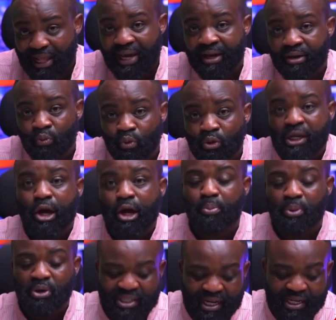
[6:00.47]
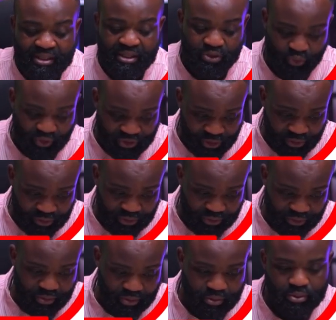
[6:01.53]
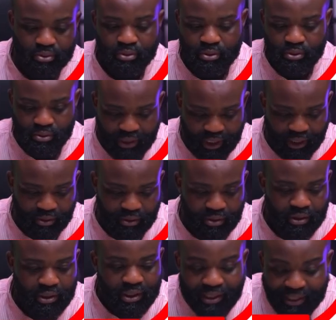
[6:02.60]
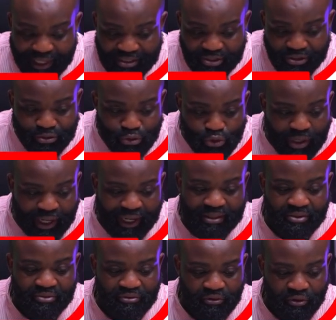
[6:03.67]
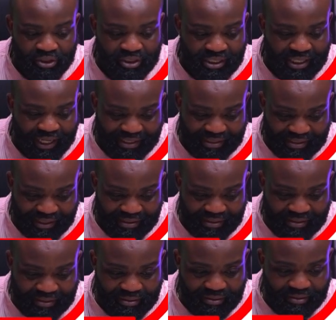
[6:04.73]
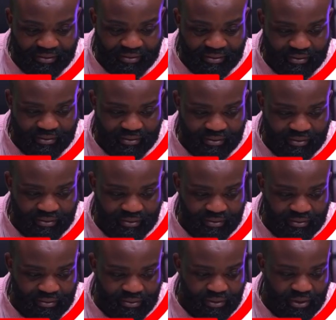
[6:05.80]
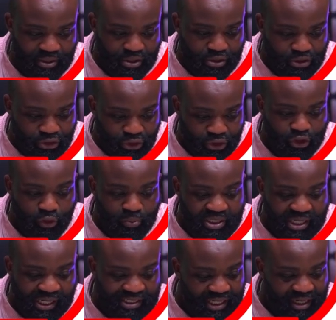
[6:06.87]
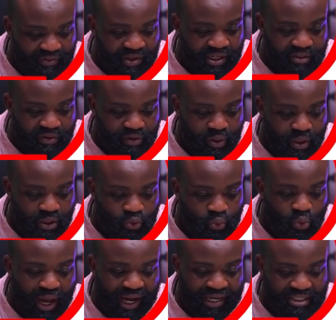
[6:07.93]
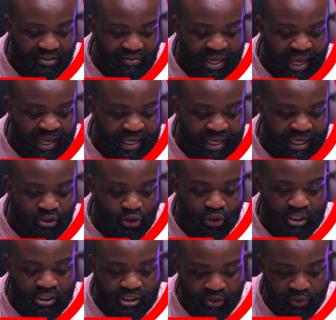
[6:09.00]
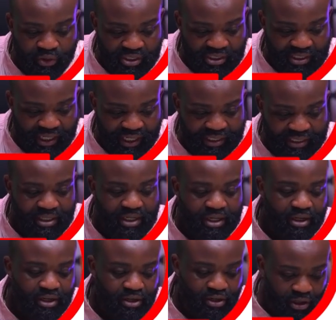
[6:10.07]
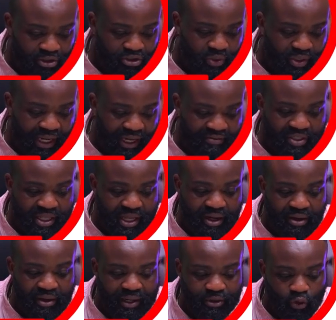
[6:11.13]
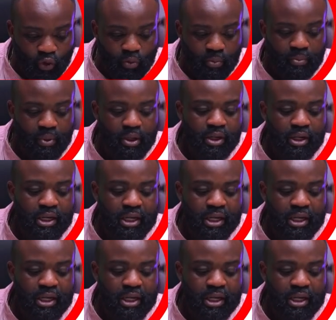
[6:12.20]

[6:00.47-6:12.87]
like would help us get this result. Now let's look at the fourth ad set. Social media savvy individuals who actively engage on interior design, luxury lifestyle, and home